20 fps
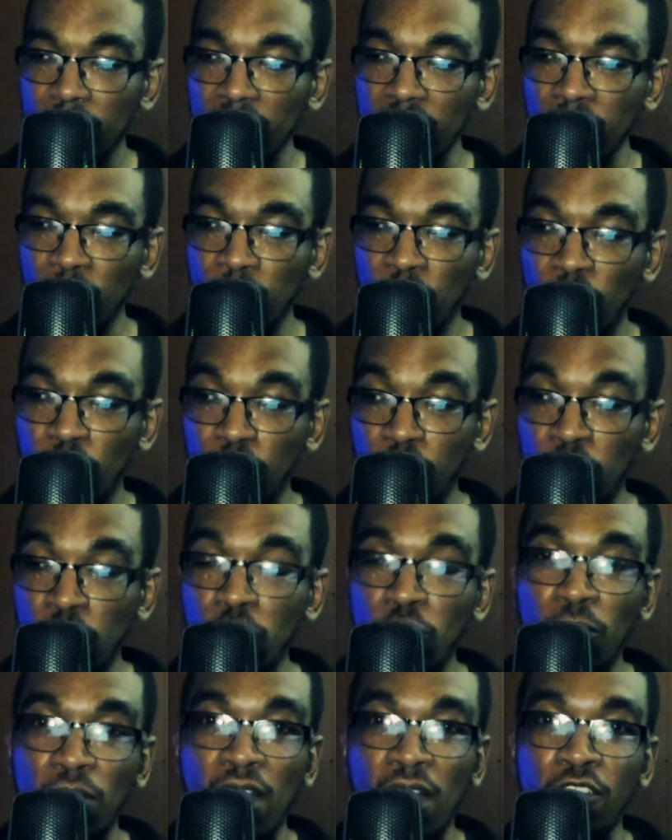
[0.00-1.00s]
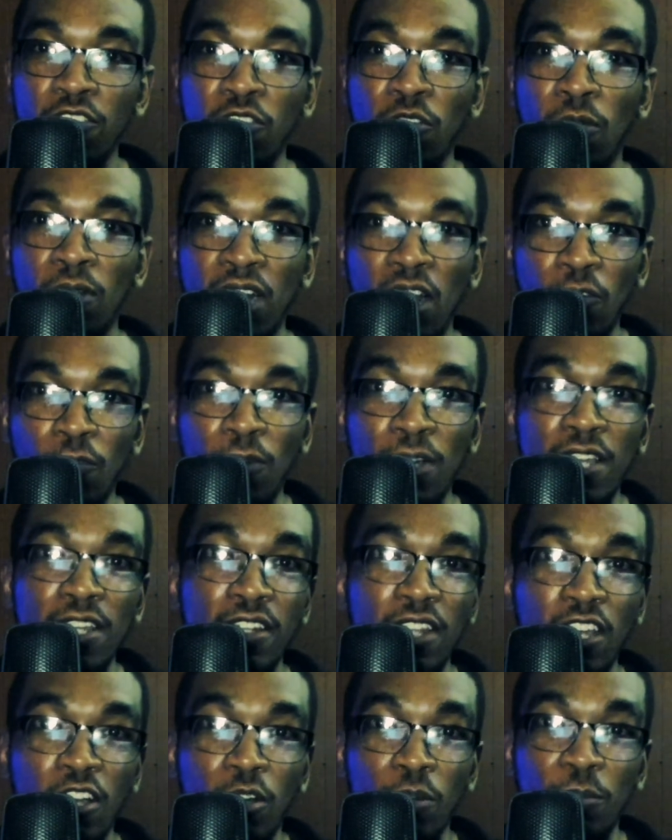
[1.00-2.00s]
both Yuno and Asta are not ready
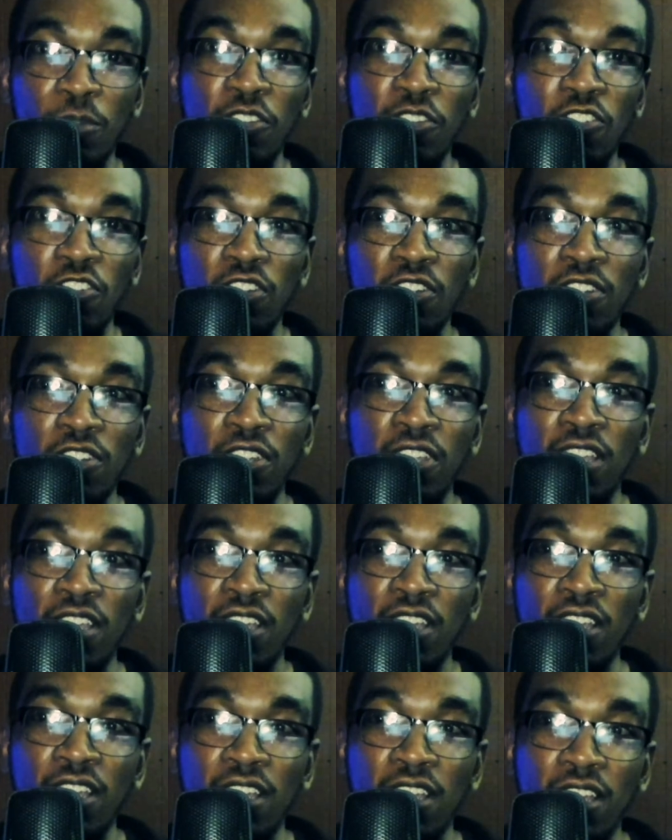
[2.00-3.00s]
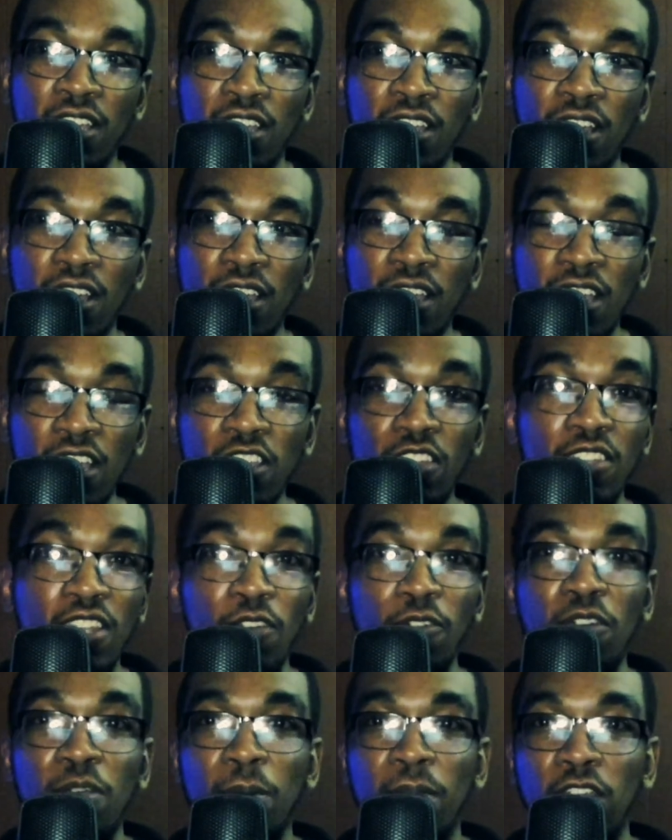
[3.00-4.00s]
to take on a position. he's
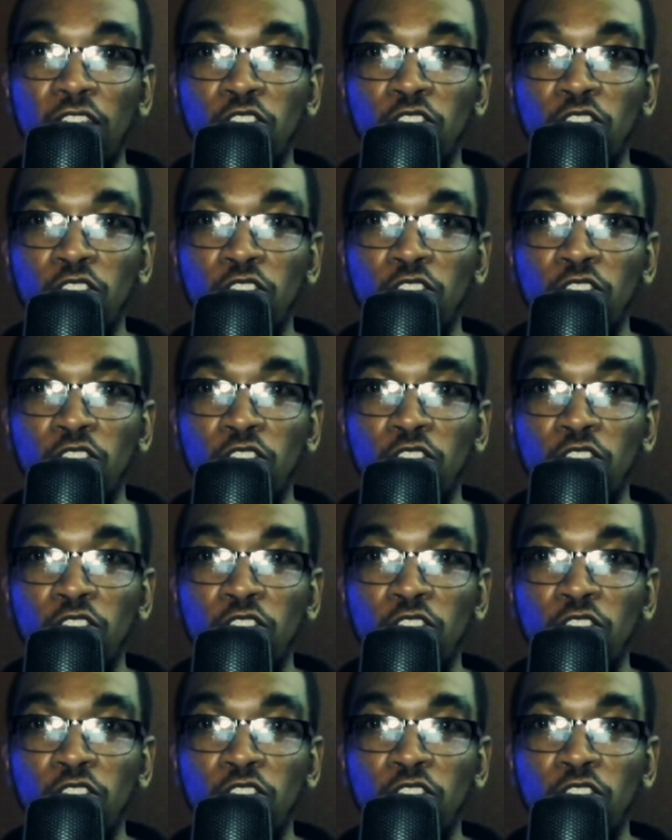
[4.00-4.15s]
definitely my next